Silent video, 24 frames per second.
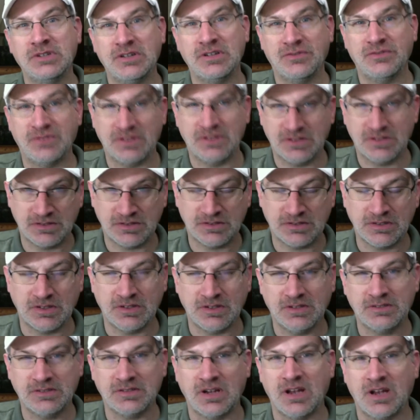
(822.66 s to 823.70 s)
if it's
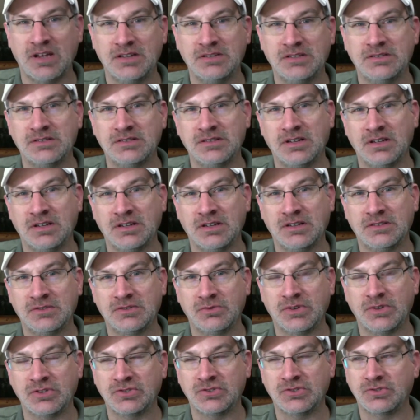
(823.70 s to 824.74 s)
uh, size uh,
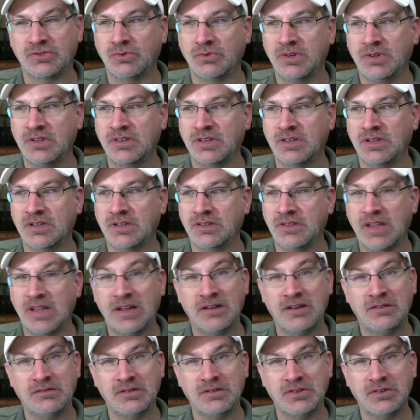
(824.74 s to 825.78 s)
to register with. Uh,
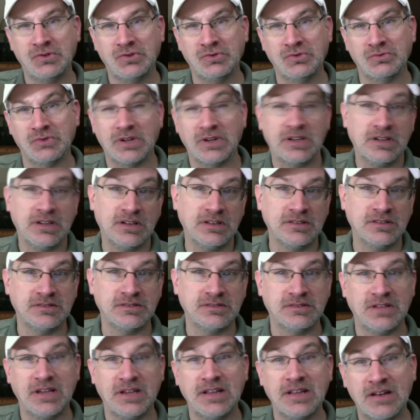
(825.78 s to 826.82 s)
now you're ready to
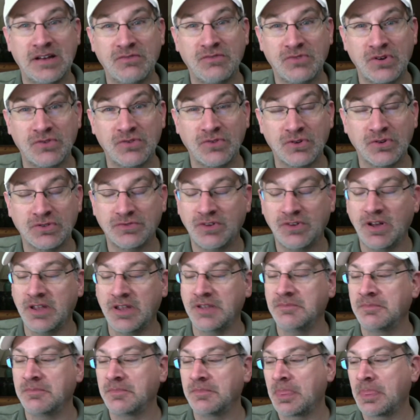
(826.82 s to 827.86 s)
take it out for your first flight.
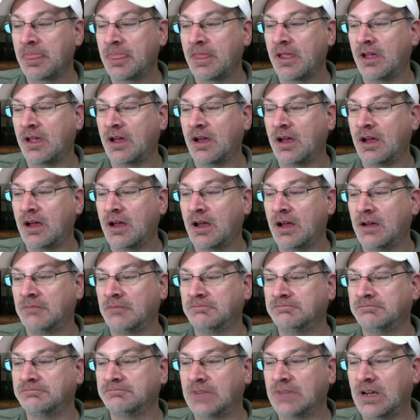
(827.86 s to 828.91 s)

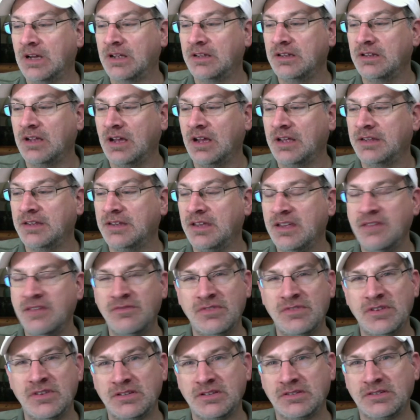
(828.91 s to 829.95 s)
Um, I, I,
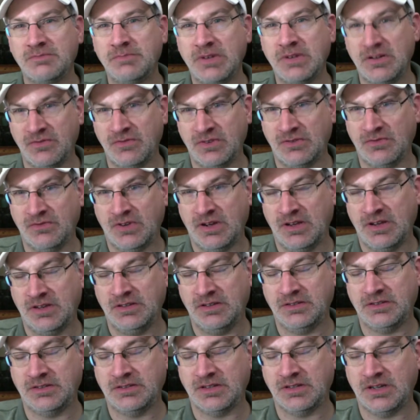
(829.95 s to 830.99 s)
gave this bit of
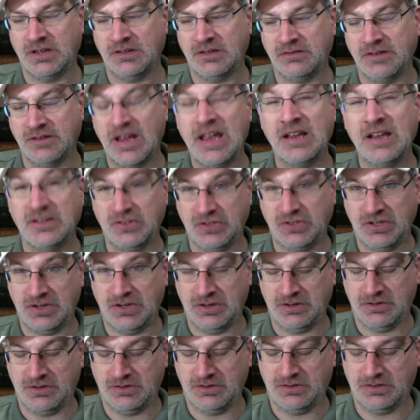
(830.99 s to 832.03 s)
advice uh, last
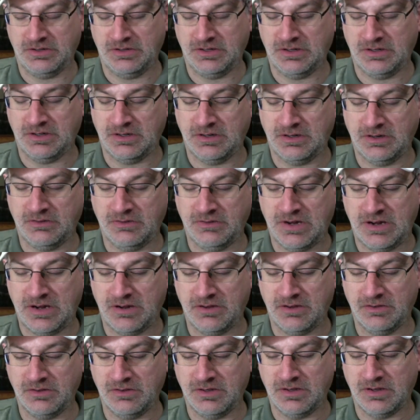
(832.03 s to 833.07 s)
year uh,
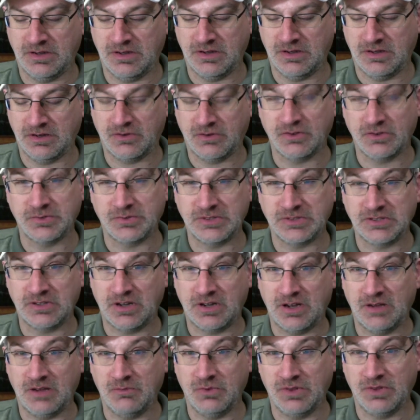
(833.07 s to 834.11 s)
around Christmas
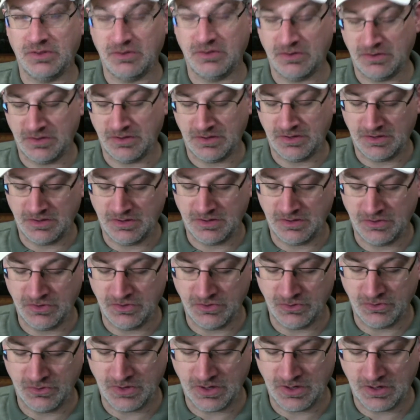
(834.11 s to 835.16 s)
time with all the
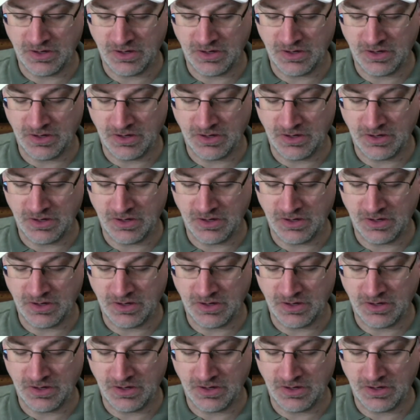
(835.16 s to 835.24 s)
new